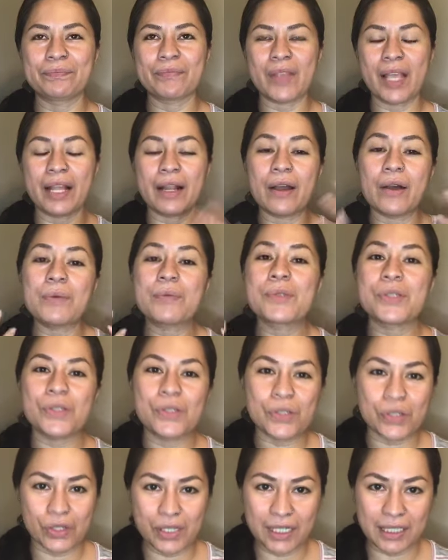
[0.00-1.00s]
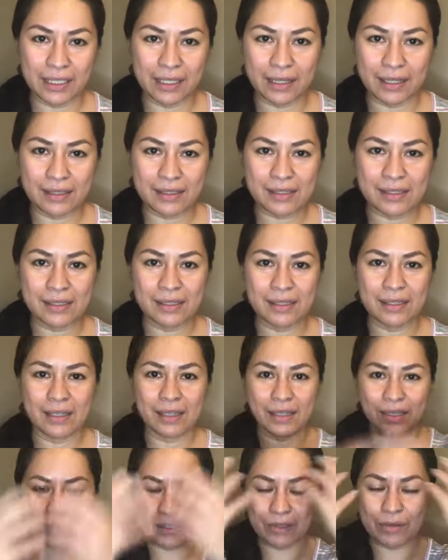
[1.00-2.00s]
it helps to circulate
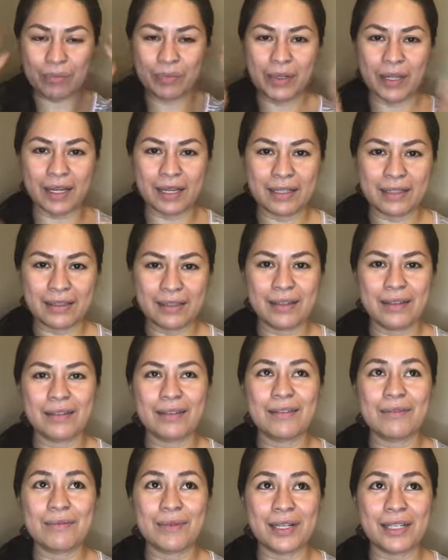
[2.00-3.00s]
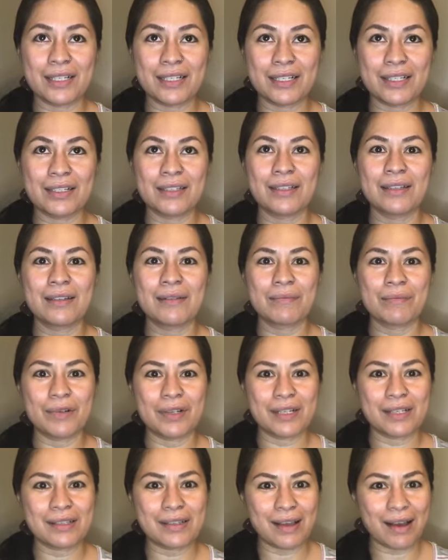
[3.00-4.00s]
your blood, which
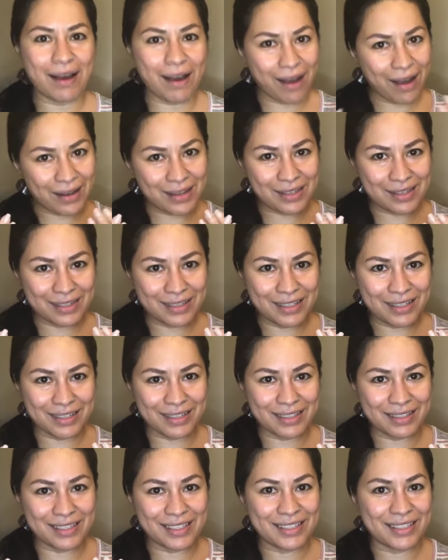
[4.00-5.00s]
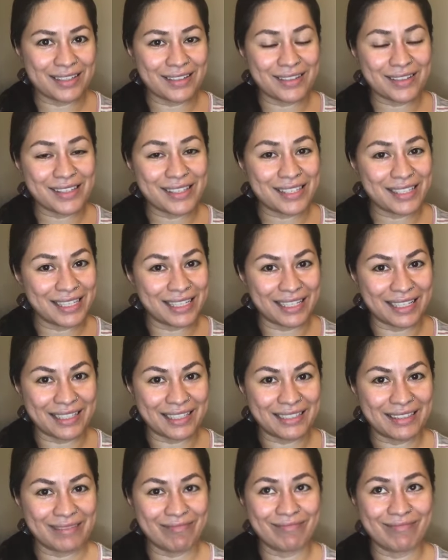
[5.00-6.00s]
brings oxygen to your
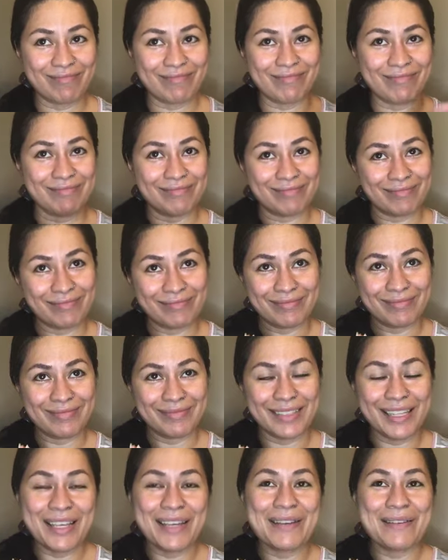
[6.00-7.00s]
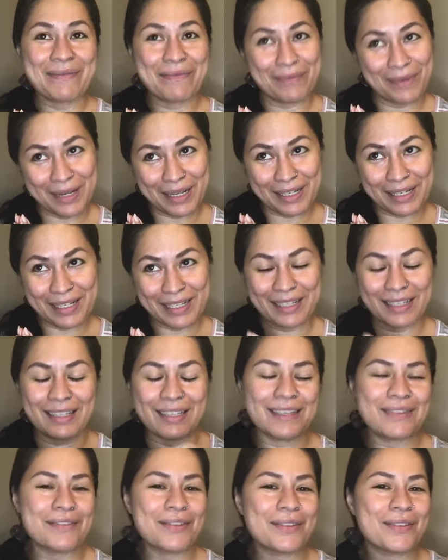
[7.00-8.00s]
skin, which
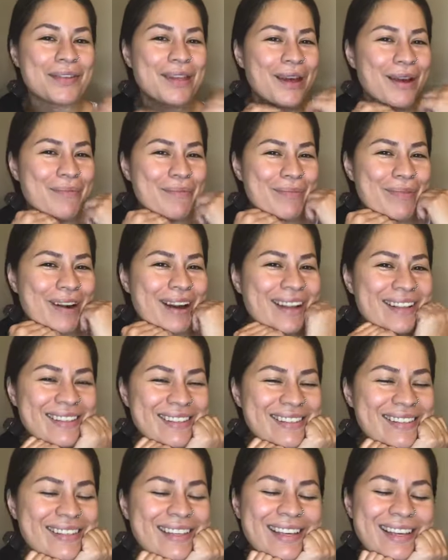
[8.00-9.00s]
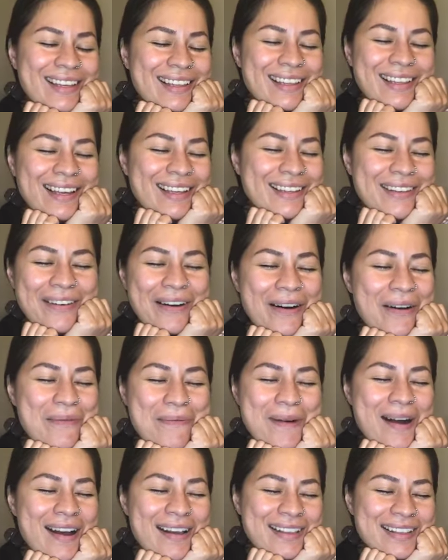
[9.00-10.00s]
gives you that bright skin that you all
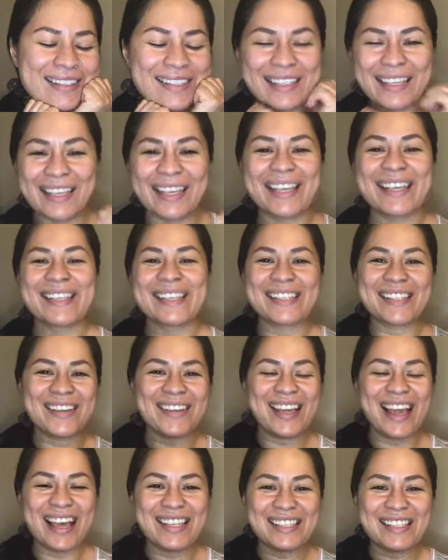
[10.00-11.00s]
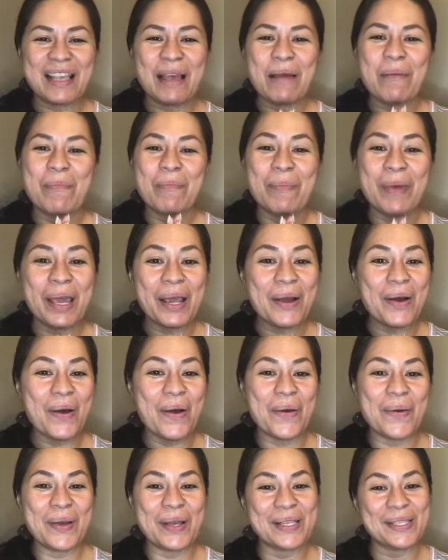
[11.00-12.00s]
want. So yes, big
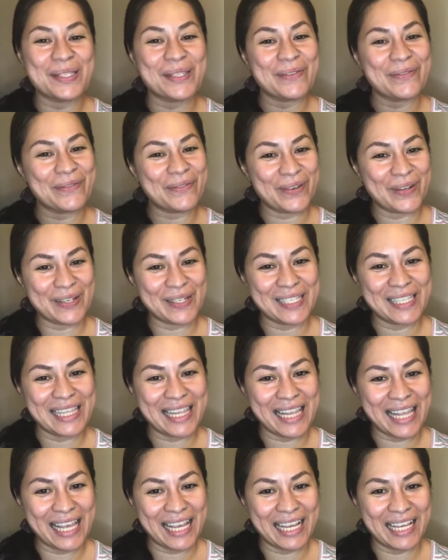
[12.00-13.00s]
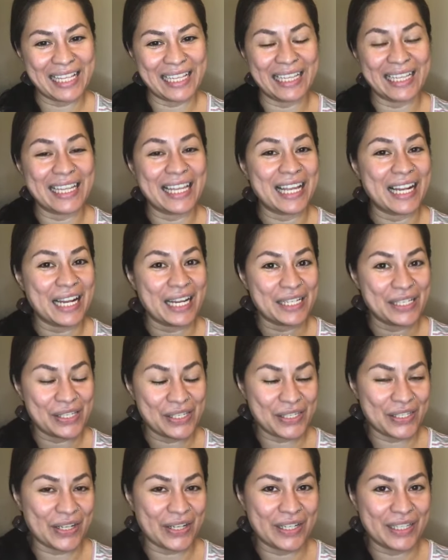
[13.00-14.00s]
O is the first thing that I
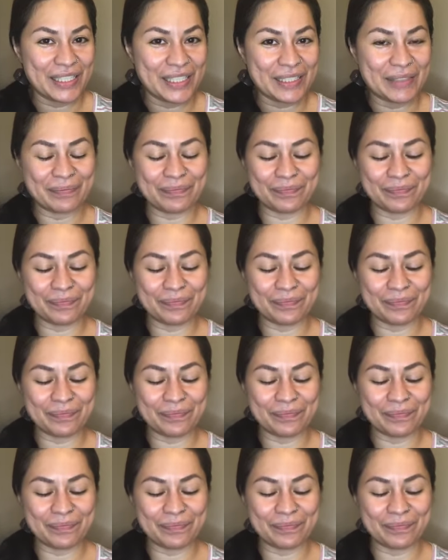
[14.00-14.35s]
start